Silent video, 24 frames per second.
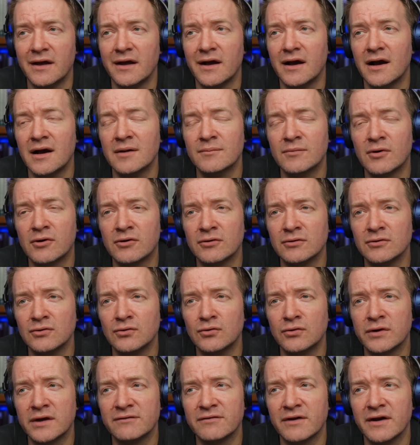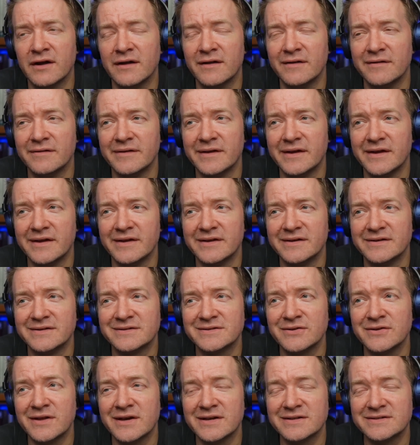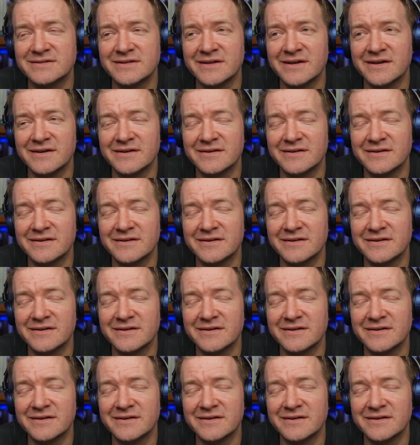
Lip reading: a moral lawgiver. So that's the